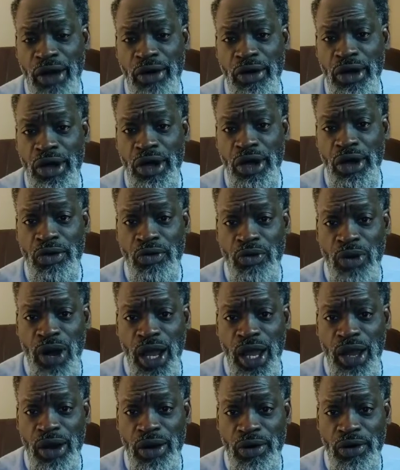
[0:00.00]
that
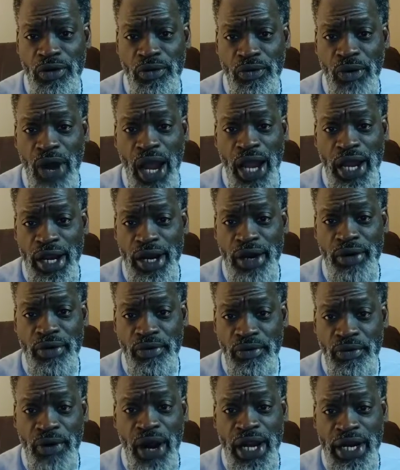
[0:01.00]
part that's not.
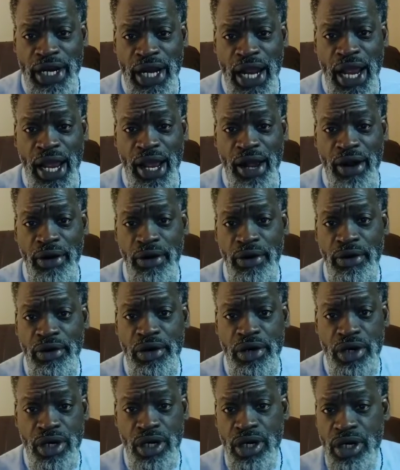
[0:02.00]
Part of that was
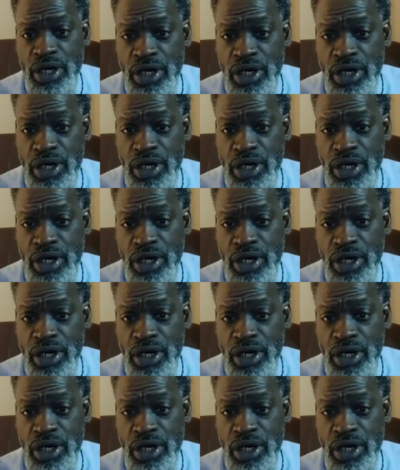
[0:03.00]
like that